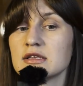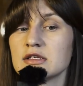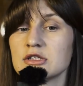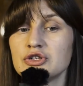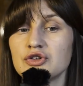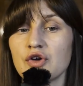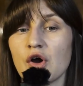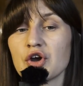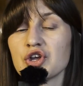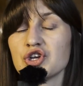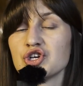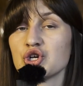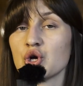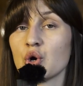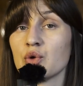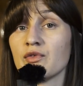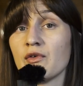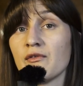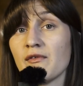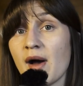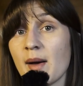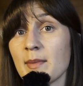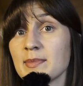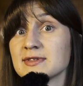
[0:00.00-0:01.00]
structure of
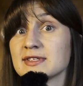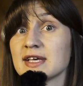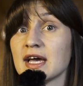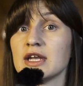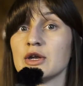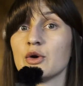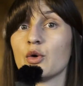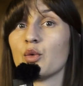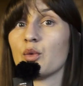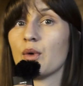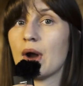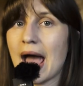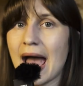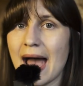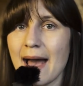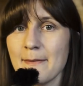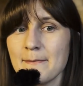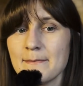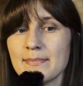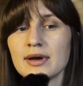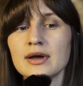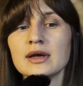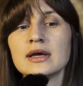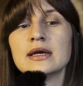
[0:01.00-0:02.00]
a website or
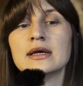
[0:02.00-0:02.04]
app,